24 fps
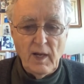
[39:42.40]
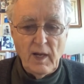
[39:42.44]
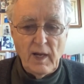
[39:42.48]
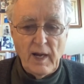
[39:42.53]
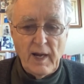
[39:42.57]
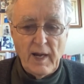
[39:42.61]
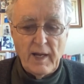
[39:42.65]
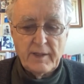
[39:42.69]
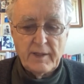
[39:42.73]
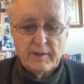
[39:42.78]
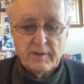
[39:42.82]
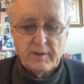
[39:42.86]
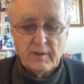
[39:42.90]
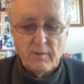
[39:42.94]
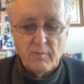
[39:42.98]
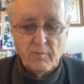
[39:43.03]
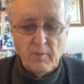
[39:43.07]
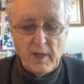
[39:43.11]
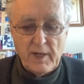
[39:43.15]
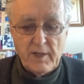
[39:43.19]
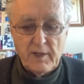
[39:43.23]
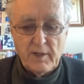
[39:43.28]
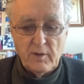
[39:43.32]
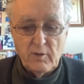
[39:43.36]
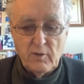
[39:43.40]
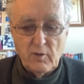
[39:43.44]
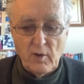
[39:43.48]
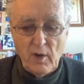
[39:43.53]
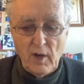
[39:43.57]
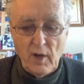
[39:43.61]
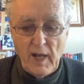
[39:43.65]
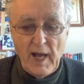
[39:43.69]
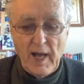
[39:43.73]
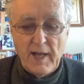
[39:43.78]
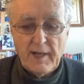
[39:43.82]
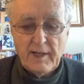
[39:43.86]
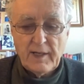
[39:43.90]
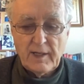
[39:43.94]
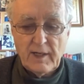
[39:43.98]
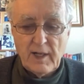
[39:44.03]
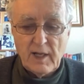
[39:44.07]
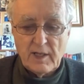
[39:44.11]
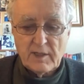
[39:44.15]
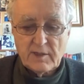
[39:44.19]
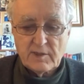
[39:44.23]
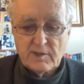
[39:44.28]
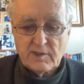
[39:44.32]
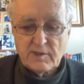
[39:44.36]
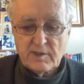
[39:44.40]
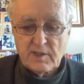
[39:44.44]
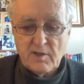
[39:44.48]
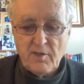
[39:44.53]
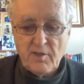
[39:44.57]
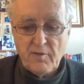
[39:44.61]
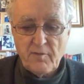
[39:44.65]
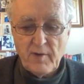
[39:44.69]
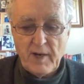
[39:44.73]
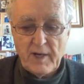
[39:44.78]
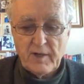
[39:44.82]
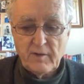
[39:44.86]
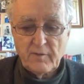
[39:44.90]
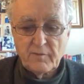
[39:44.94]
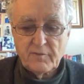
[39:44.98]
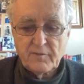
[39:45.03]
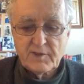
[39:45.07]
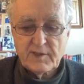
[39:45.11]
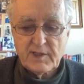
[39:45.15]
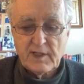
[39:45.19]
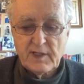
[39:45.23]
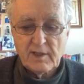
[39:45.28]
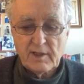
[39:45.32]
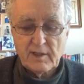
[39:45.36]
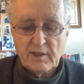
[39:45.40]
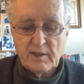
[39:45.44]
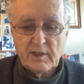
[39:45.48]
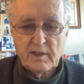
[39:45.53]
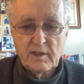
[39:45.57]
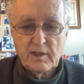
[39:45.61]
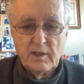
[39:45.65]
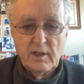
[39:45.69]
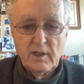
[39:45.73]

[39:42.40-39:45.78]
And when you analyze the thread of silk,